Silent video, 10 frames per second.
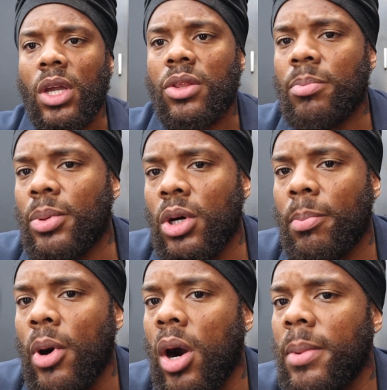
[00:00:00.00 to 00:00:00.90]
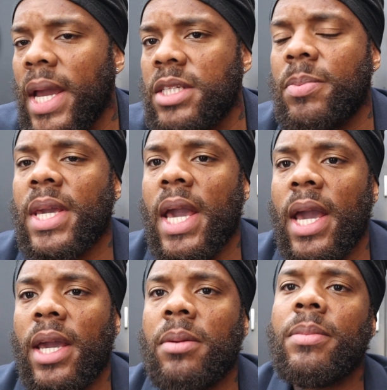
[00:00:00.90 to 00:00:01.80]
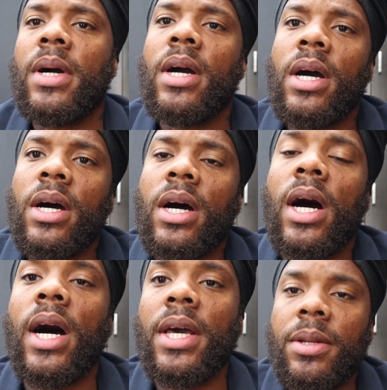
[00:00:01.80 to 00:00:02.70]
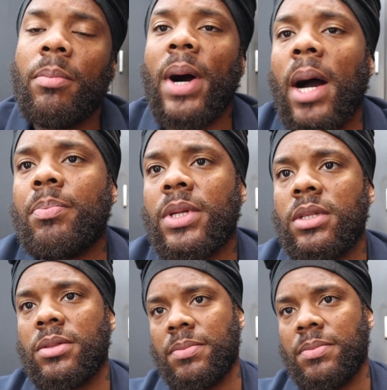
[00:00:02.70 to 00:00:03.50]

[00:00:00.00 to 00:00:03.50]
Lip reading: The book barber has become unpopular.